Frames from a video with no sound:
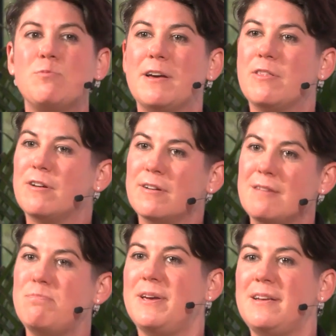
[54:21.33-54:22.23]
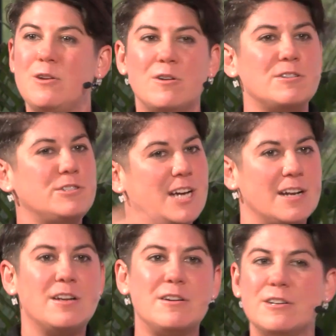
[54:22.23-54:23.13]
Whether it be your
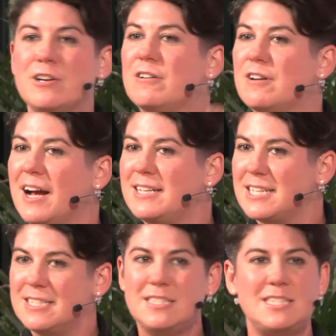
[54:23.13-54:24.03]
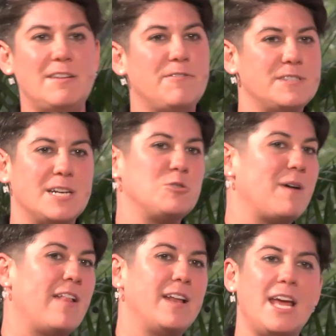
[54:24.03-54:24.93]
gender, your identity, for
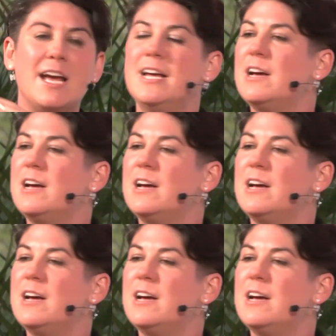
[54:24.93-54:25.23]
sexuality,